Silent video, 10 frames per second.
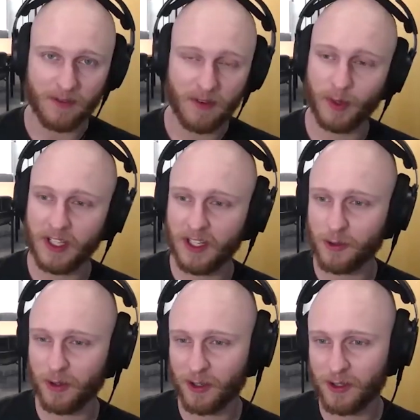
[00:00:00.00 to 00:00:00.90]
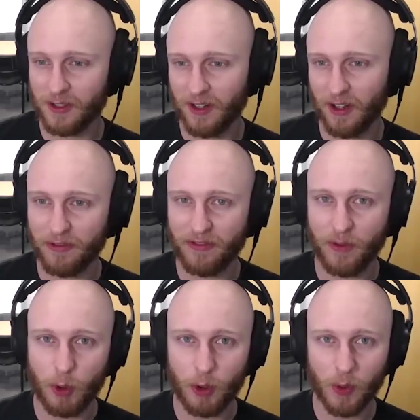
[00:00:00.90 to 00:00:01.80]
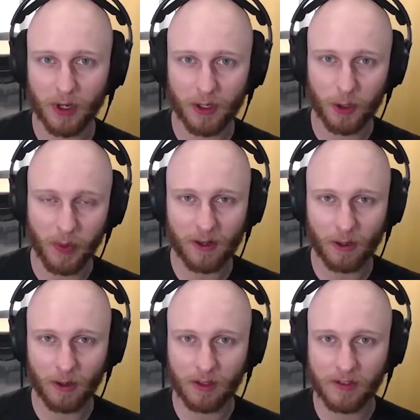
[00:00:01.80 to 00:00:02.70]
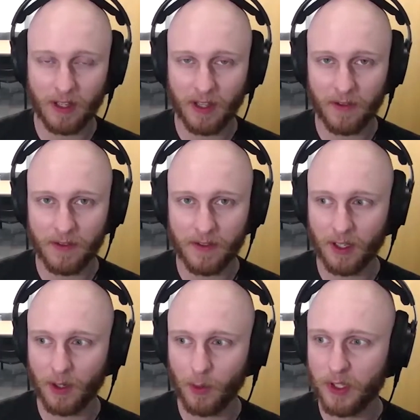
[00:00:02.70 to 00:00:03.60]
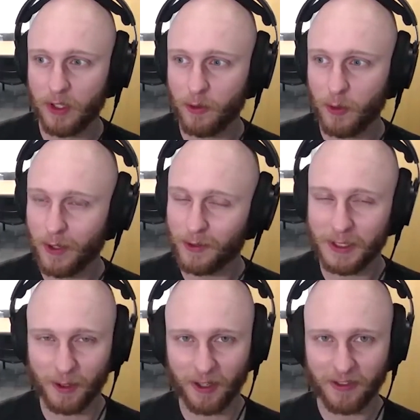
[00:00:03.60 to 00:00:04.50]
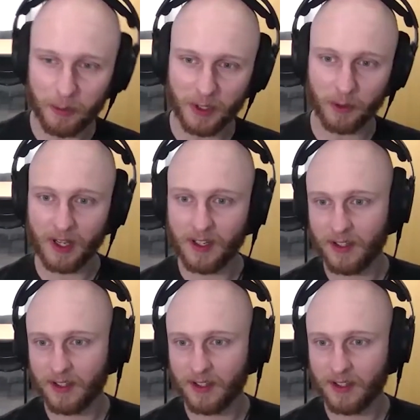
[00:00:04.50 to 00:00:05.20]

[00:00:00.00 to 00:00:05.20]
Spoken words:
everybody an introduction of who you are, your background, and what you do here at LeanLaw, that'd be great.